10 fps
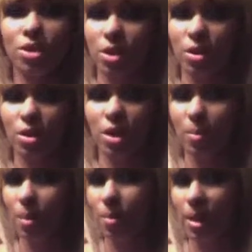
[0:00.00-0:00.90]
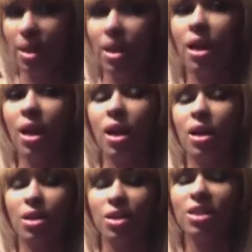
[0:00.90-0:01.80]
Jericho at Payback.
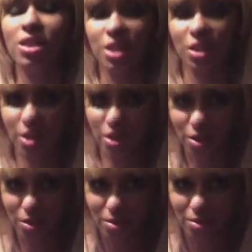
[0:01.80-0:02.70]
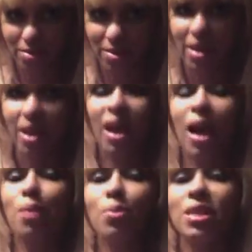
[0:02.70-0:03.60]
Chris Jericho.
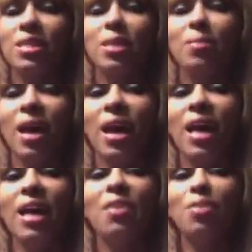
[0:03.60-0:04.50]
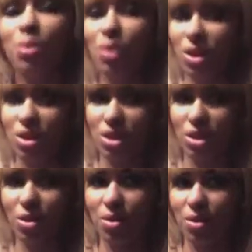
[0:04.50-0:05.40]
I praise him every week on the
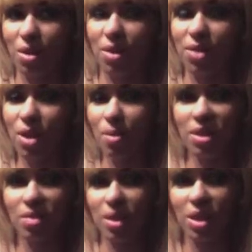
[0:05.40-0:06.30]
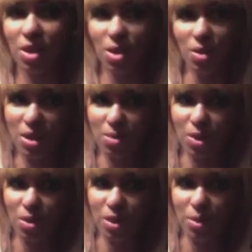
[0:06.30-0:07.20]
show. If you don't believe me, go watch some of the
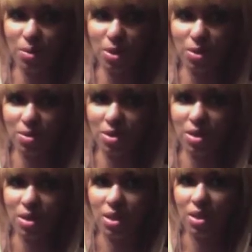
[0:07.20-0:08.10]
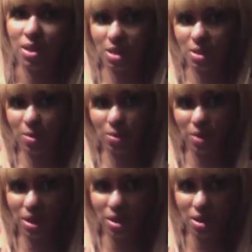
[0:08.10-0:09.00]
old episodes. They should be
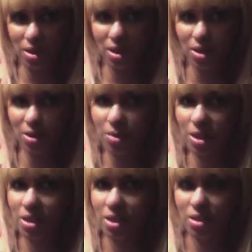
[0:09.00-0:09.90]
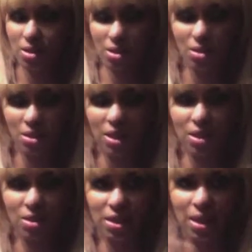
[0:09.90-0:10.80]
right under me. Go to that
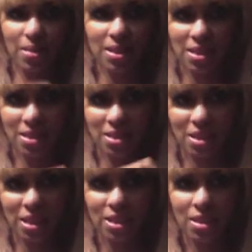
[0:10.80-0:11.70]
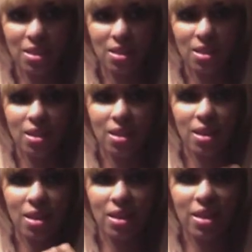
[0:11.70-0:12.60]
little tab that says suggested.
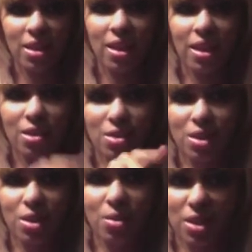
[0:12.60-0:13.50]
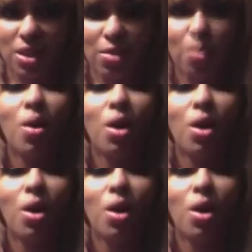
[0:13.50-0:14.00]
Click it and you'll see the rest of them.